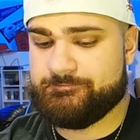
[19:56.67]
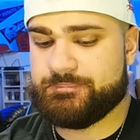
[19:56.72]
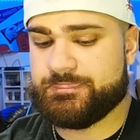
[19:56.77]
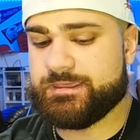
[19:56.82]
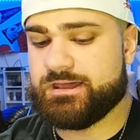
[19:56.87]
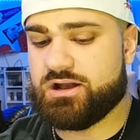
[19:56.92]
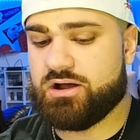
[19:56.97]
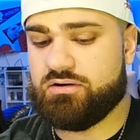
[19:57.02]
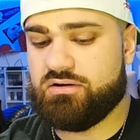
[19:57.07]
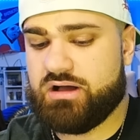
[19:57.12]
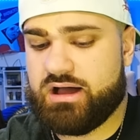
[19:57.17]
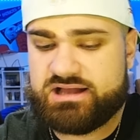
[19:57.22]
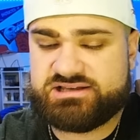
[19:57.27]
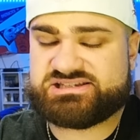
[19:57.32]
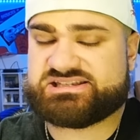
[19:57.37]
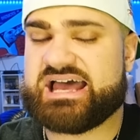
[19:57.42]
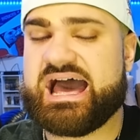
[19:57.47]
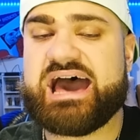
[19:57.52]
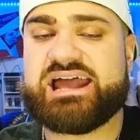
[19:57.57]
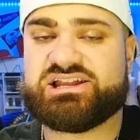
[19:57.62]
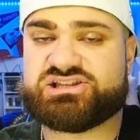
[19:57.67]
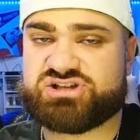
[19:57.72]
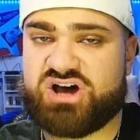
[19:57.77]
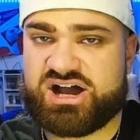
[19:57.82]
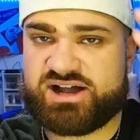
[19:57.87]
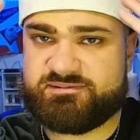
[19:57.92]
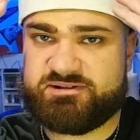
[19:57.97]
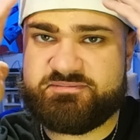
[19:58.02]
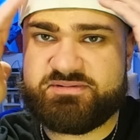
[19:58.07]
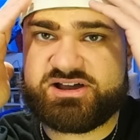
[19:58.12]
you know, I just had to
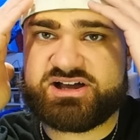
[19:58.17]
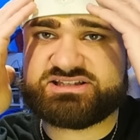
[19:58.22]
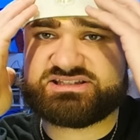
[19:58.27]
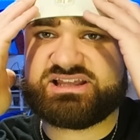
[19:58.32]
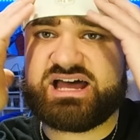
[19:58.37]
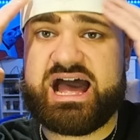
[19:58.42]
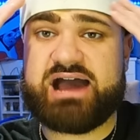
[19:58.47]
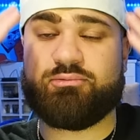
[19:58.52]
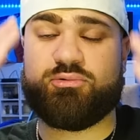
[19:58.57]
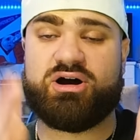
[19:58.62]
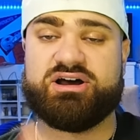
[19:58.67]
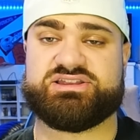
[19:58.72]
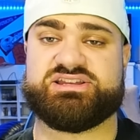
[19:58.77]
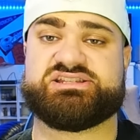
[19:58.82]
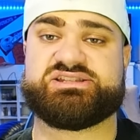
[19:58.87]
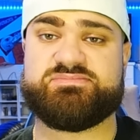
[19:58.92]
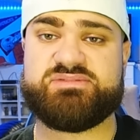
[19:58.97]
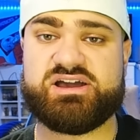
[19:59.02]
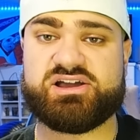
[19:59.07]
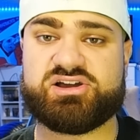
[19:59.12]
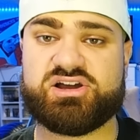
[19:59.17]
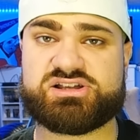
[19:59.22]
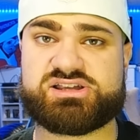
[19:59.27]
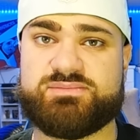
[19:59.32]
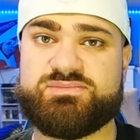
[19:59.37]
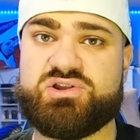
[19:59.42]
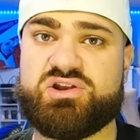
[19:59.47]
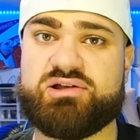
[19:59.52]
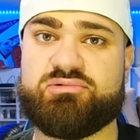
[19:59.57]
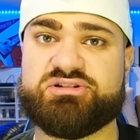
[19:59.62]
talk about it because I want this to be a good
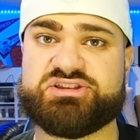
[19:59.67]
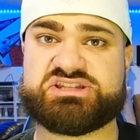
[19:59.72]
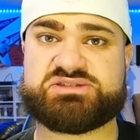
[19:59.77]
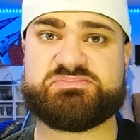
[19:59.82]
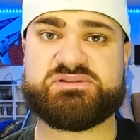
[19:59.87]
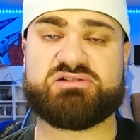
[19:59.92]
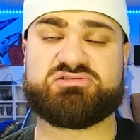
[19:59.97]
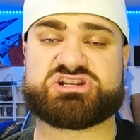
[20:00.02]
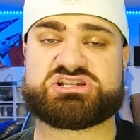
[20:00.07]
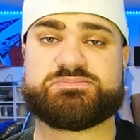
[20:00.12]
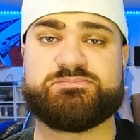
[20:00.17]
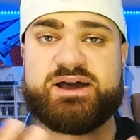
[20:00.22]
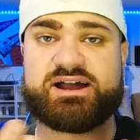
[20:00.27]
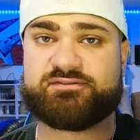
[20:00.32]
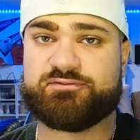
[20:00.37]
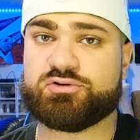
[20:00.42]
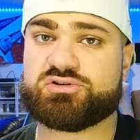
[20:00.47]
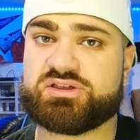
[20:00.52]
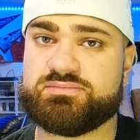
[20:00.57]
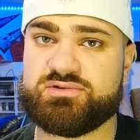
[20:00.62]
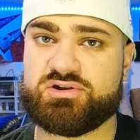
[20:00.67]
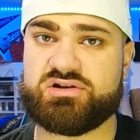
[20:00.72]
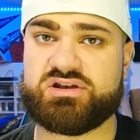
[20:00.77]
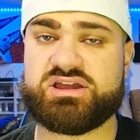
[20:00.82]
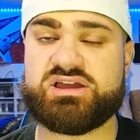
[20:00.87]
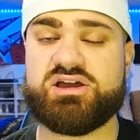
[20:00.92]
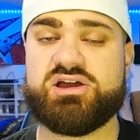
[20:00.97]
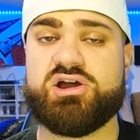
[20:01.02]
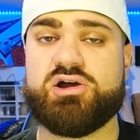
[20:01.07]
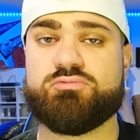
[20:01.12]
community. I want this to be a respectful
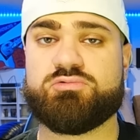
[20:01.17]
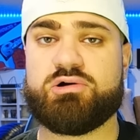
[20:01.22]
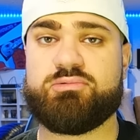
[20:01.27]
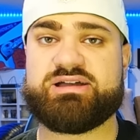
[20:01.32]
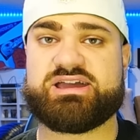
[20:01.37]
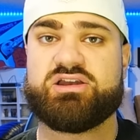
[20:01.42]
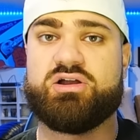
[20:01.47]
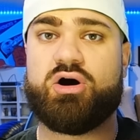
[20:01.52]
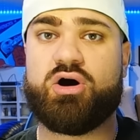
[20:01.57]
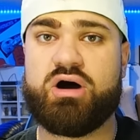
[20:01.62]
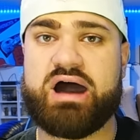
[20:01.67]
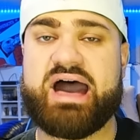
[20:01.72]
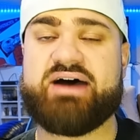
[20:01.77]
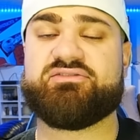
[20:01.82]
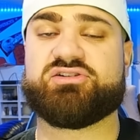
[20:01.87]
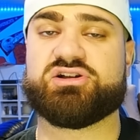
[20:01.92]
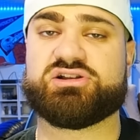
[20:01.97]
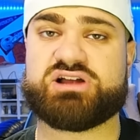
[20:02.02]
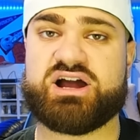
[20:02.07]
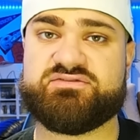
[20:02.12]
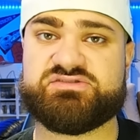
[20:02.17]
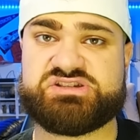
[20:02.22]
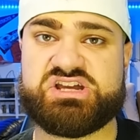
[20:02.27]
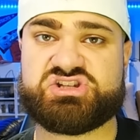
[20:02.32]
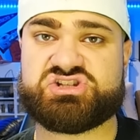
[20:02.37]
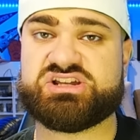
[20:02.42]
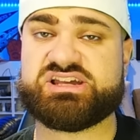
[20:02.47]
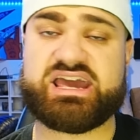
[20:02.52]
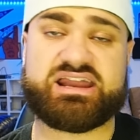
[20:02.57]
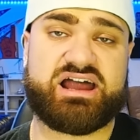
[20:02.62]
community where we can all have a good
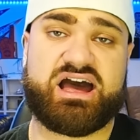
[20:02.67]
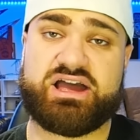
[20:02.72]
conversation. Again,